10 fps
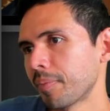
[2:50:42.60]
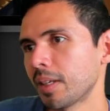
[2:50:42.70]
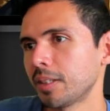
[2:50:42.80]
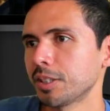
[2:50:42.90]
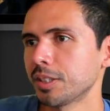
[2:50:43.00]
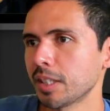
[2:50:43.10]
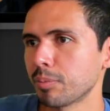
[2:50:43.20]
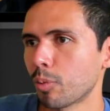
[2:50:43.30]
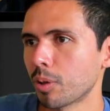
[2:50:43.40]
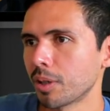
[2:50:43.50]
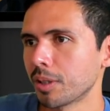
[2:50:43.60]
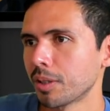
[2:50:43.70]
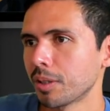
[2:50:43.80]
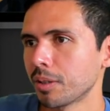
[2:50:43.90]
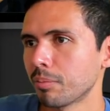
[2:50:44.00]
It just takes more
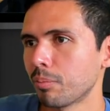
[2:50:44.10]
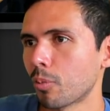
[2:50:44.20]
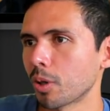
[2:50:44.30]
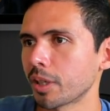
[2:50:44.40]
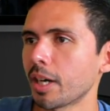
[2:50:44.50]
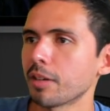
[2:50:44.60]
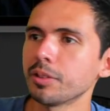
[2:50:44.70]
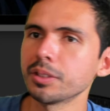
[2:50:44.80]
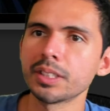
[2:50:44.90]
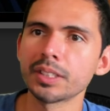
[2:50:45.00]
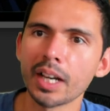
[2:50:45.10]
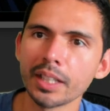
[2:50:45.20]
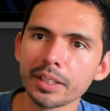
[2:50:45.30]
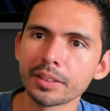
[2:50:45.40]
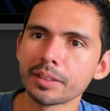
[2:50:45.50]
careful
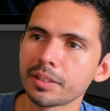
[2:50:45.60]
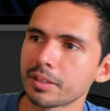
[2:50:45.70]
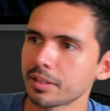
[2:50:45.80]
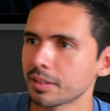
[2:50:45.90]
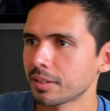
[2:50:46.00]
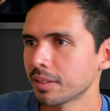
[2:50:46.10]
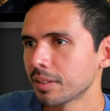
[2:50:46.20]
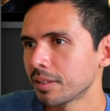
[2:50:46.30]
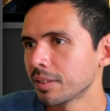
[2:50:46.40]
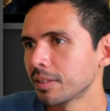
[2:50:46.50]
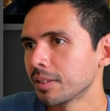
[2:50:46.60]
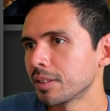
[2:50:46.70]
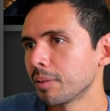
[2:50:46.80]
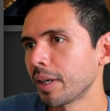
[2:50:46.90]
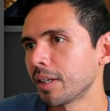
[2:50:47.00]
designing
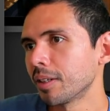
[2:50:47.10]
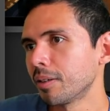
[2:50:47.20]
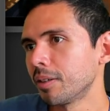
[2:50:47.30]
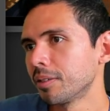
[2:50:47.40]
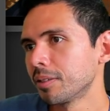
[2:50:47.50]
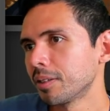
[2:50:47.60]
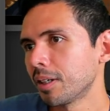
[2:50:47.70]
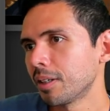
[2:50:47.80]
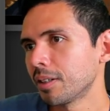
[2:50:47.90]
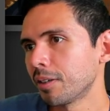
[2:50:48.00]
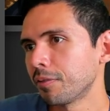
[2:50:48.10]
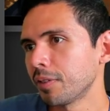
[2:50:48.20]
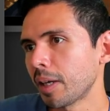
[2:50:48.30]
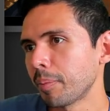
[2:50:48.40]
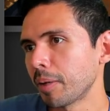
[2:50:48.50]
to make a
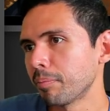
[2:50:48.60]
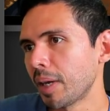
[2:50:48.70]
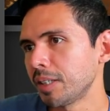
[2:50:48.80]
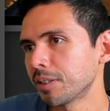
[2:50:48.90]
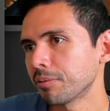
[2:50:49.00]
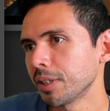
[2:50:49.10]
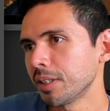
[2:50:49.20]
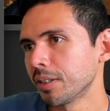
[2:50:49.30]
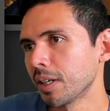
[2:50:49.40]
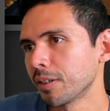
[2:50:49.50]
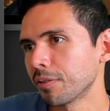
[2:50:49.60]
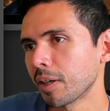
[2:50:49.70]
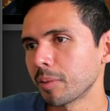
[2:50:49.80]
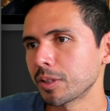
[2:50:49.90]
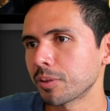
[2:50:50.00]
flaming mace read than a
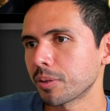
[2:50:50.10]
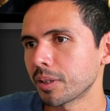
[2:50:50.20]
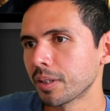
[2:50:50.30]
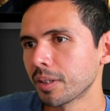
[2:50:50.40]
flaming sword.